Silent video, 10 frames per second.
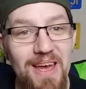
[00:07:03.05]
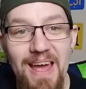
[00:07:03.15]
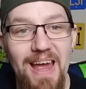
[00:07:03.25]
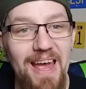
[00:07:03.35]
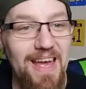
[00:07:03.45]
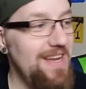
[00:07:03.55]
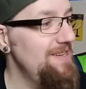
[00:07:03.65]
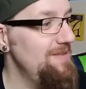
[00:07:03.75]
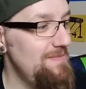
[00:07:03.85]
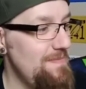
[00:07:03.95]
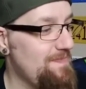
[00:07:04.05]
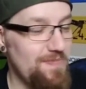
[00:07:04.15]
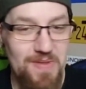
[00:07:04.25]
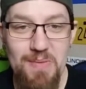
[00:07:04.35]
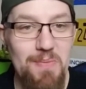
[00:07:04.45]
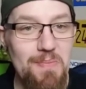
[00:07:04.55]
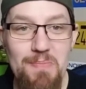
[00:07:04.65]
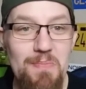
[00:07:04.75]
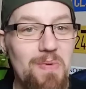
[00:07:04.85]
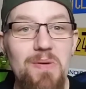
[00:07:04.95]
and
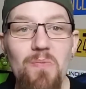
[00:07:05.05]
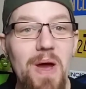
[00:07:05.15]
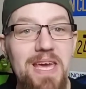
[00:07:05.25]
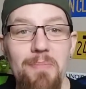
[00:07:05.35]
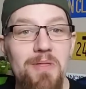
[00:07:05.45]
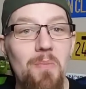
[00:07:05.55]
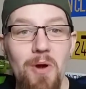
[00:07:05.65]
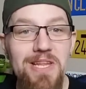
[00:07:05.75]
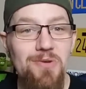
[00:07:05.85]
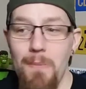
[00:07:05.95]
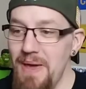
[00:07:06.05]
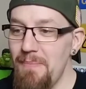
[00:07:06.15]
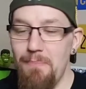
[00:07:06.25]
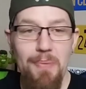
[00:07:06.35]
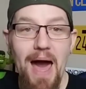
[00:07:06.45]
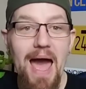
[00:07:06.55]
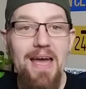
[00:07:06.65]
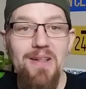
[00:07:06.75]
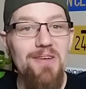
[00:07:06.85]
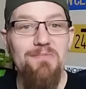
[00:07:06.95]
wake up in the morning to a big
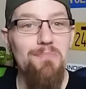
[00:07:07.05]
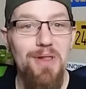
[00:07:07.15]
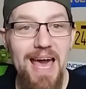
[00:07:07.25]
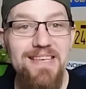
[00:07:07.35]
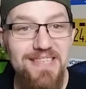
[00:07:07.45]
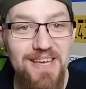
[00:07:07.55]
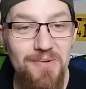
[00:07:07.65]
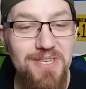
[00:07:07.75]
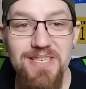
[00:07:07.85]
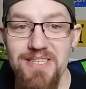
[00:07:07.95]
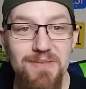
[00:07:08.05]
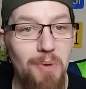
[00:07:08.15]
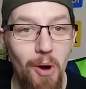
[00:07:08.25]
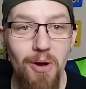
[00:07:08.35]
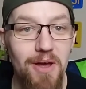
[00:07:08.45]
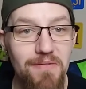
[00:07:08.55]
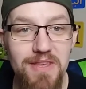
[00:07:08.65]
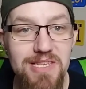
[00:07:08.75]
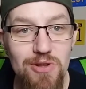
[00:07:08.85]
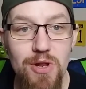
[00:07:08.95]
pile of plastic, which is just part of
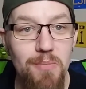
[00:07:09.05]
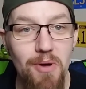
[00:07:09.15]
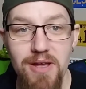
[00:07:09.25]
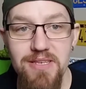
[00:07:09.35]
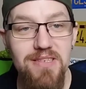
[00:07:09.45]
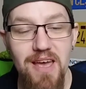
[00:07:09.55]
this learning process.